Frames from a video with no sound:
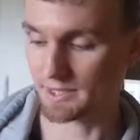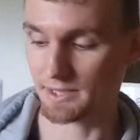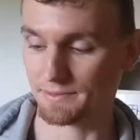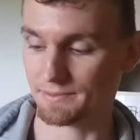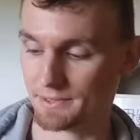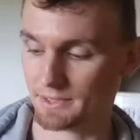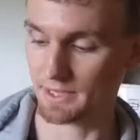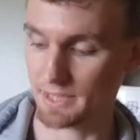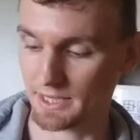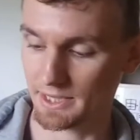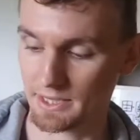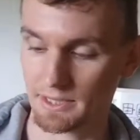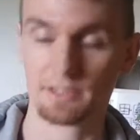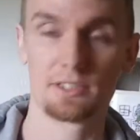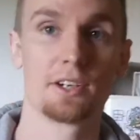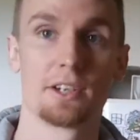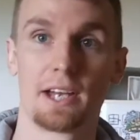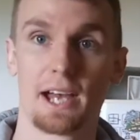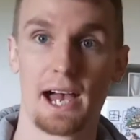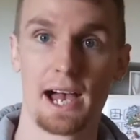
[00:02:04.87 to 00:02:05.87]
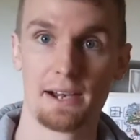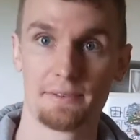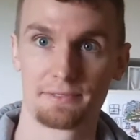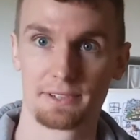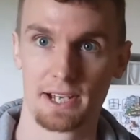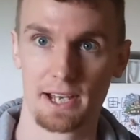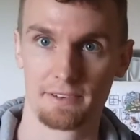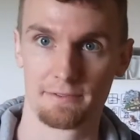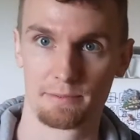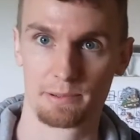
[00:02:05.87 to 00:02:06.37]
definitely don't
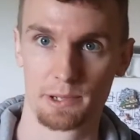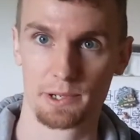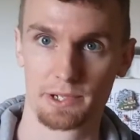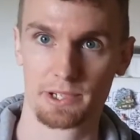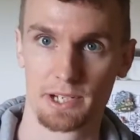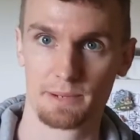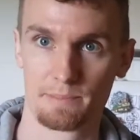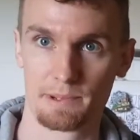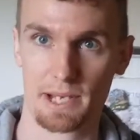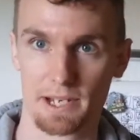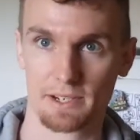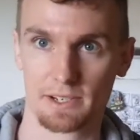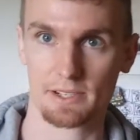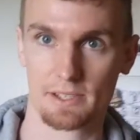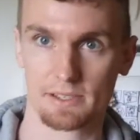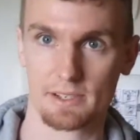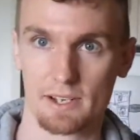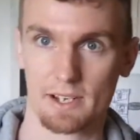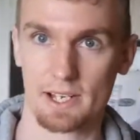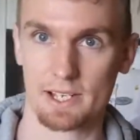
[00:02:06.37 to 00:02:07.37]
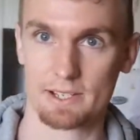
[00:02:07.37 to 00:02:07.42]
have to have protein powder.